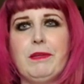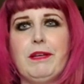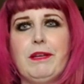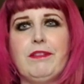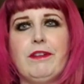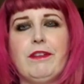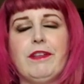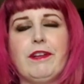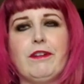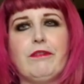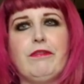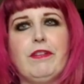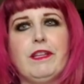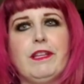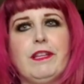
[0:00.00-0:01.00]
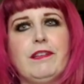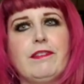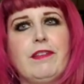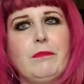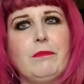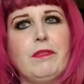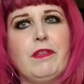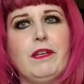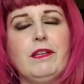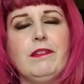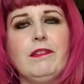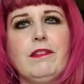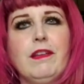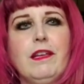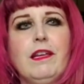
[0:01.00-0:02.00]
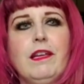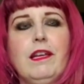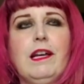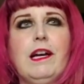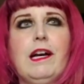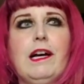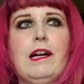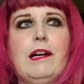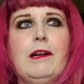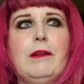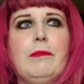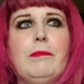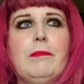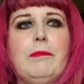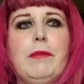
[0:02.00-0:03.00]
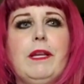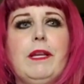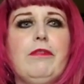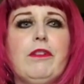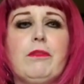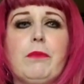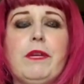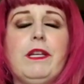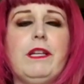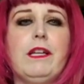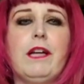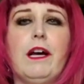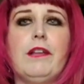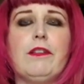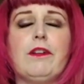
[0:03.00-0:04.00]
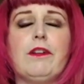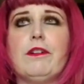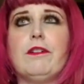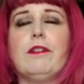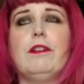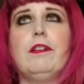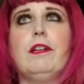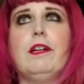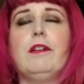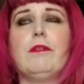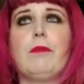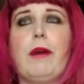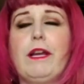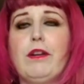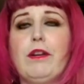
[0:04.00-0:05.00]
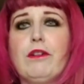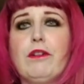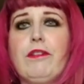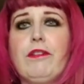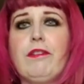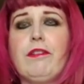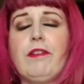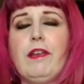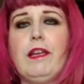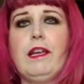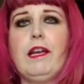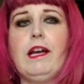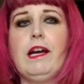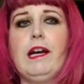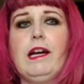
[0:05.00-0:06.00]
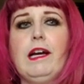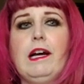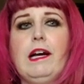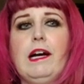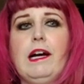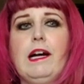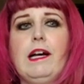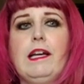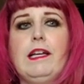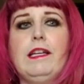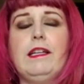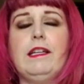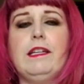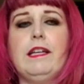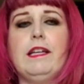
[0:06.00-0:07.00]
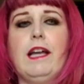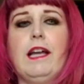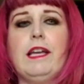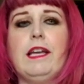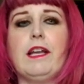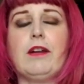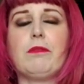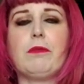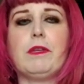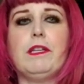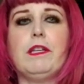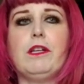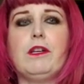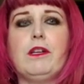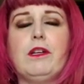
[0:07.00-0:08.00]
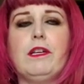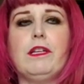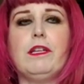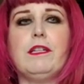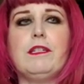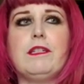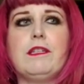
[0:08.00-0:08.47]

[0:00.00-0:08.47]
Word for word: out there that are feeling the same things. But even reading other writers, I get a really good,